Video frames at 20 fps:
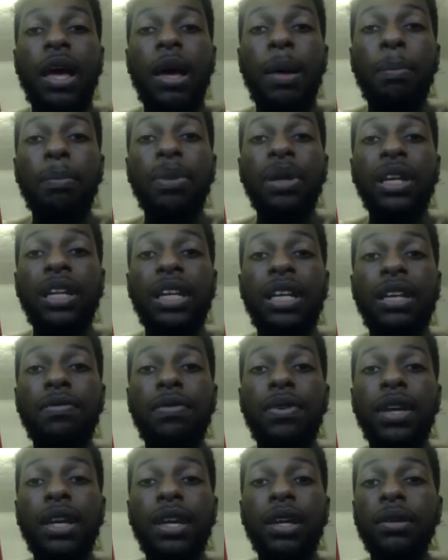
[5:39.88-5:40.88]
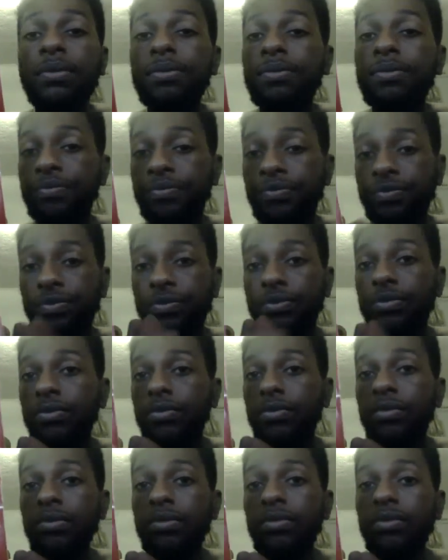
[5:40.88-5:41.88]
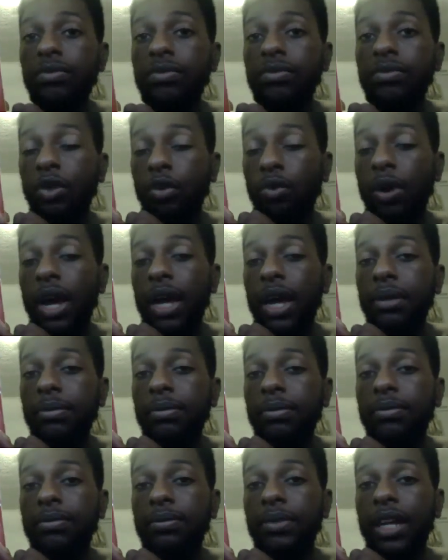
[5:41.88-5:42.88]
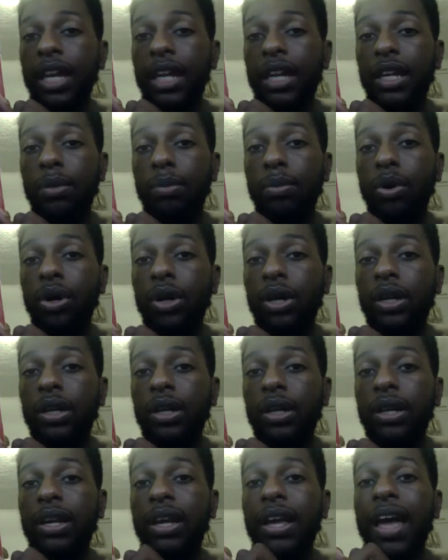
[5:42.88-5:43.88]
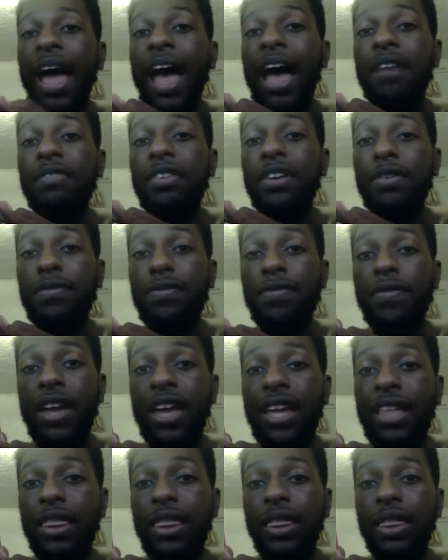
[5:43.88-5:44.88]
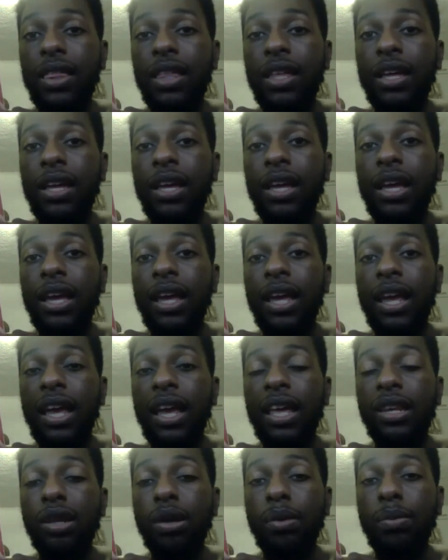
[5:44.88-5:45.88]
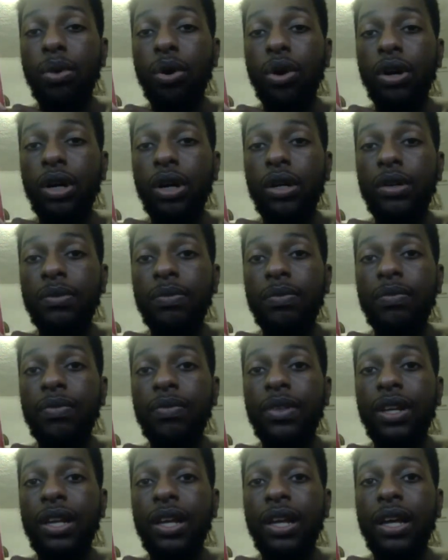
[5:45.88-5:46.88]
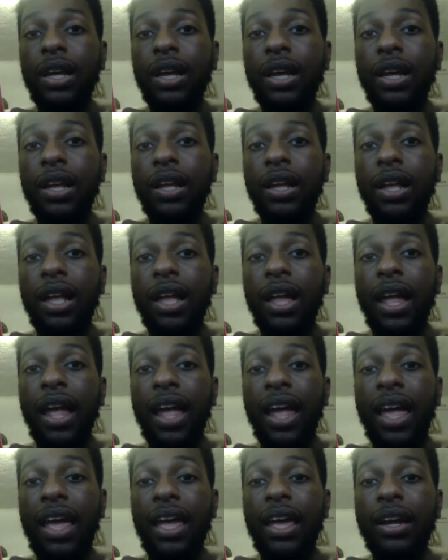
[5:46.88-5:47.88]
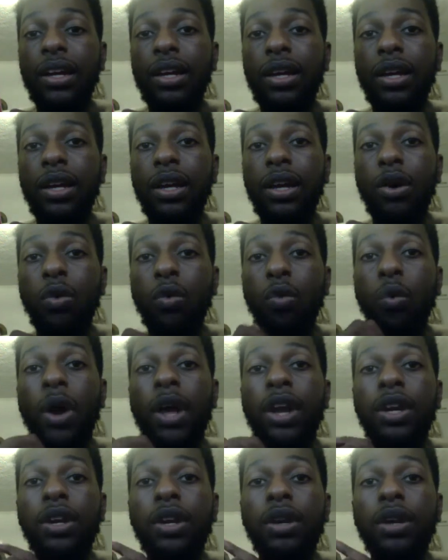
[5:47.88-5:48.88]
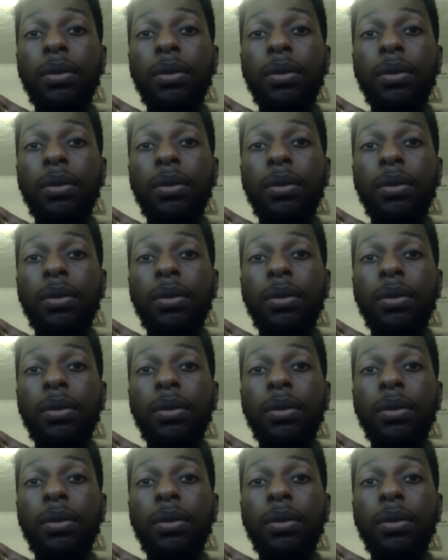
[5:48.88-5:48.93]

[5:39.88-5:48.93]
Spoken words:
believing, right, in the book, having faith in the book. And when